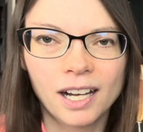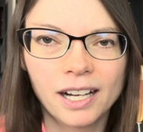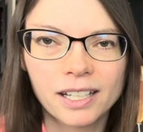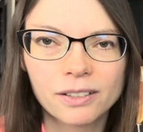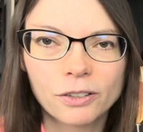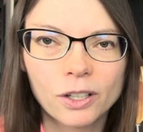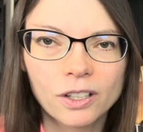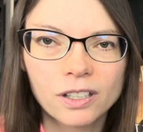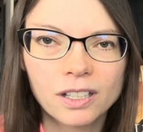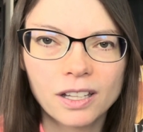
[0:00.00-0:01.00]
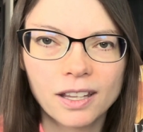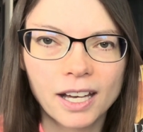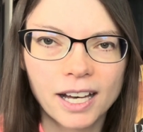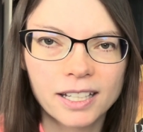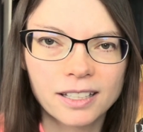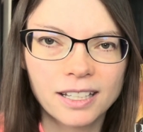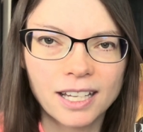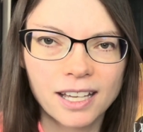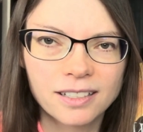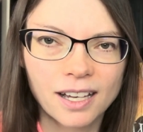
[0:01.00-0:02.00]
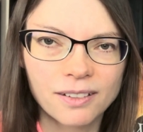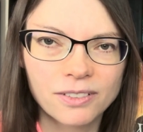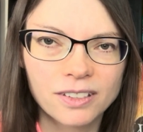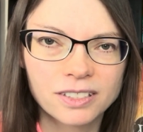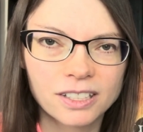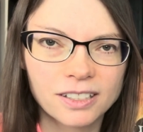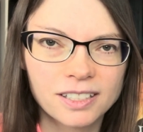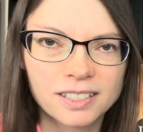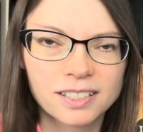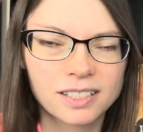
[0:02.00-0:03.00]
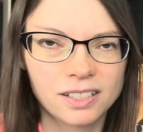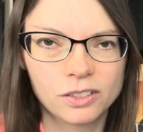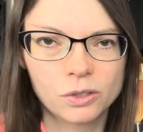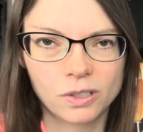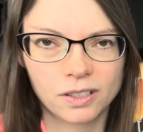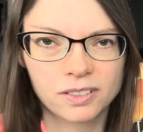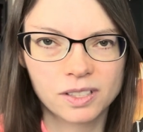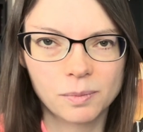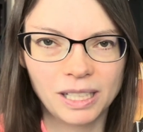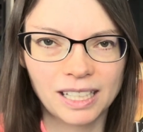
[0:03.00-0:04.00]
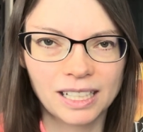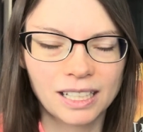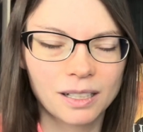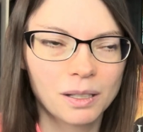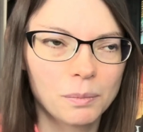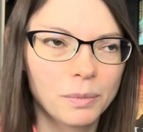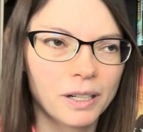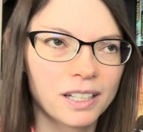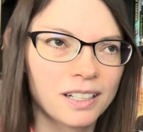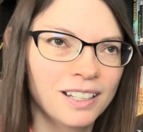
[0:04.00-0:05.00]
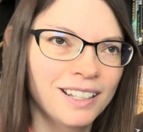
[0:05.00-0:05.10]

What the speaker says: I have heard that the end half of the series isn't as strong as the beginning, but